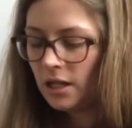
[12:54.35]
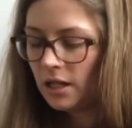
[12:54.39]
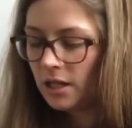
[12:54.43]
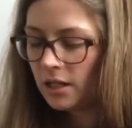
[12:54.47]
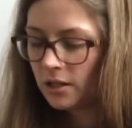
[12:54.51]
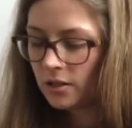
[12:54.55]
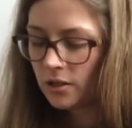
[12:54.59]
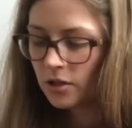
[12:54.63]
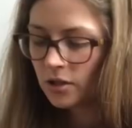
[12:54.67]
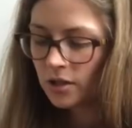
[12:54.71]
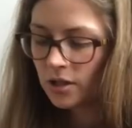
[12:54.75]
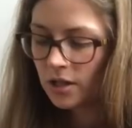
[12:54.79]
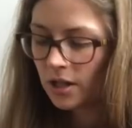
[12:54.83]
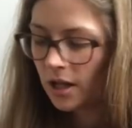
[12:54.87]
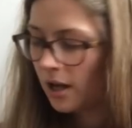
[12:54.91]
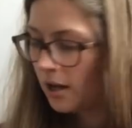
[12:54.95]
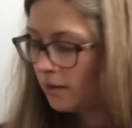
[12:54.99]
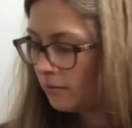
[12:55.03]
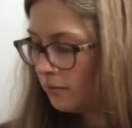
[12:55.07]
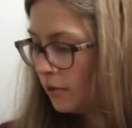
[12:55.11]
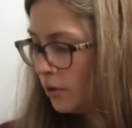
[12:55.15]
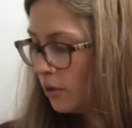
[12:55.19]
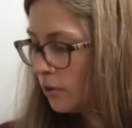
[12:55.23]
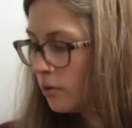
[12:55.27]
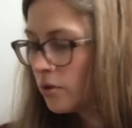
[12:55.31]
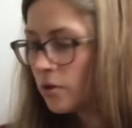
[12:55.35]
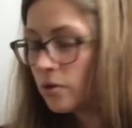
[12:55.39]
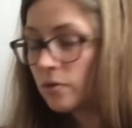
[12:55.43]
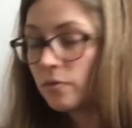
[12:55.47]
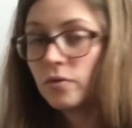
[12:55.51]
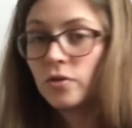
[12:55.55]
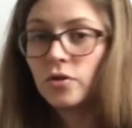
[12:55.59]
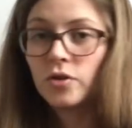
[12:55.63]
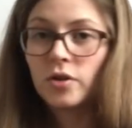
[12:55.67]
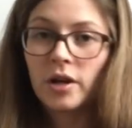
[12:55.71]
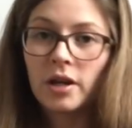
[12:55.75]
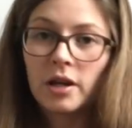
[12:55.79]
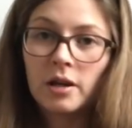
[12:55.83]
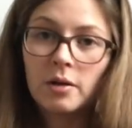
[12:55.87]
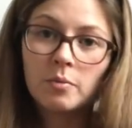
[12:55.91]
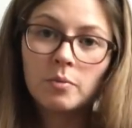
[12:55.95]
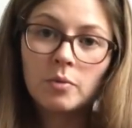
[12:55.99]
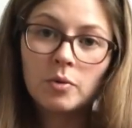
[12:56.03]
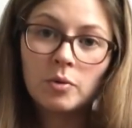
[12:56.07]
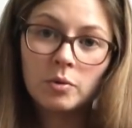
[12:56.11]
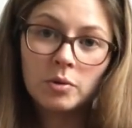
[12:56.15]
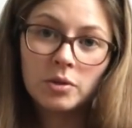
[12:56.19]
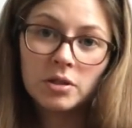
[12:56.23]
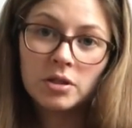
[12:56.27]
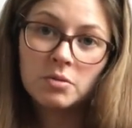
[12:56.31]
it doesn't have loads of drape,
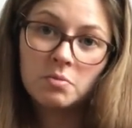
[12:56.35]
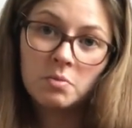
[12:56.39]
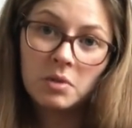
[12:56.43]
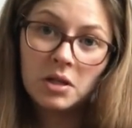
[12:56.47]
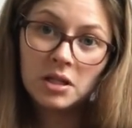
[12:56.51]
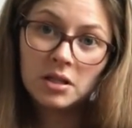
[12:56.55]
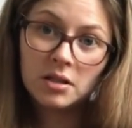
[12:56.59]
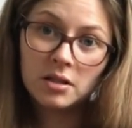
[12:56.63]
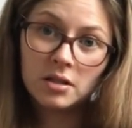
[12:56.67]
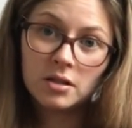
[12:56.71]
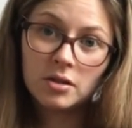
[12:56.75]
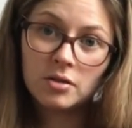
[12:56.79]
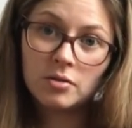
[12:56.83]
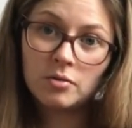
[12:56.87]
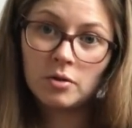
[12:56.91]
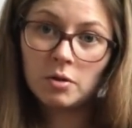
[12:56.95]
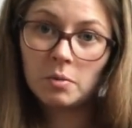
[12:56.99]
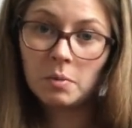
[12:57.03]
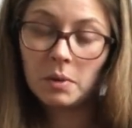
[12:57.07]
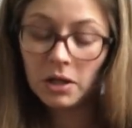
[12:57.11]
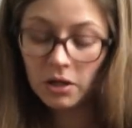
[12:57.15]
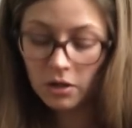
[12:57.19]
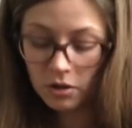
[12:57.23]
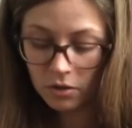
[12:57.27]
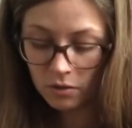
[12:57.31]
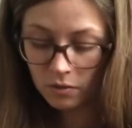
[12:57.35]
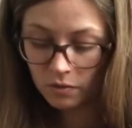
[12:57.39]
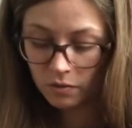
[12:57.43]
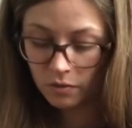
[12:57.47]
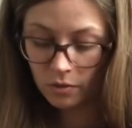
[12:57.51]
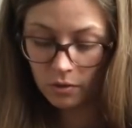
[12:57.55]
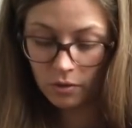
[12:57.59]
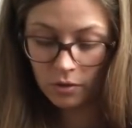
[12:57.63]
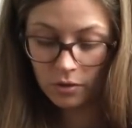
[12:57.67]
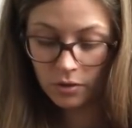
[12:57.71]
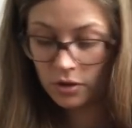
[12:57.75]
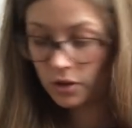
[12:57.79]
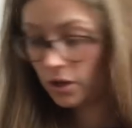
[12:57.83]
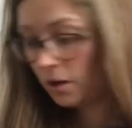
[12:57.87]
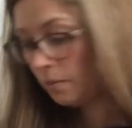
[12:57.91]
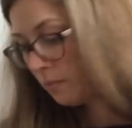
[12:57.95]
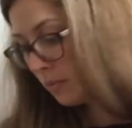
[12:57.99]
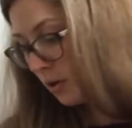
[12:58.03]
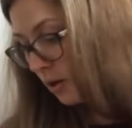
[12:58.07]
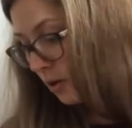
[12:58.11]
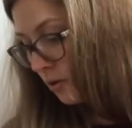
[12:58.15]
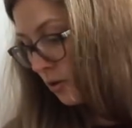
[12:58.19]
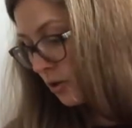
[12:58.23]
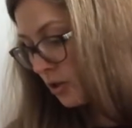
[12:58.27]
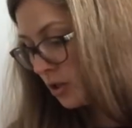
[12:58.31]
which means it's going to be good for
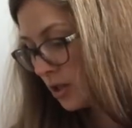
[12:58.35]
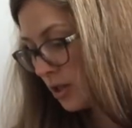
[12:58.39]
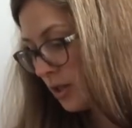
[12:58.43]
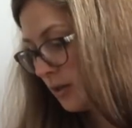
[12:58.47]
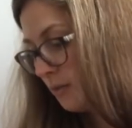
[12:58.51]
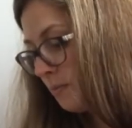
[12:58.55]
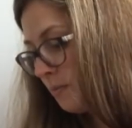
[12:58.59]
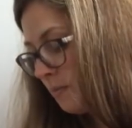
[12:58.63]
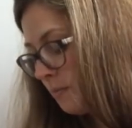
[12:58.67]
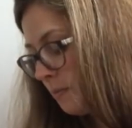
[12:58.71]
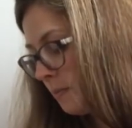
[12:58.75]
jumpers.